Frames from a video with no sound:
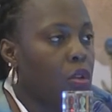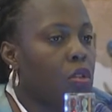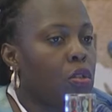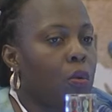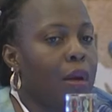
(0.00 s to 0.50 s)

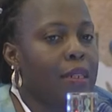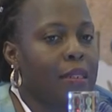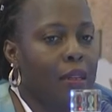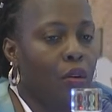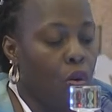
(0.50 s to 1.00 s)
So what
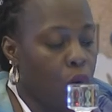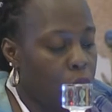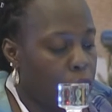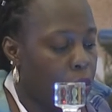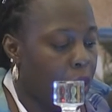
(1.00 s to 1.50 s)
is the
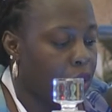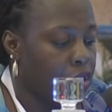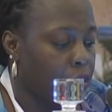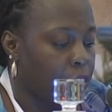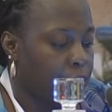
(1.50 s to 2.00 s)
call to
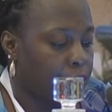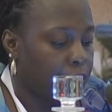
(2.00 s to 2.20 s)
action?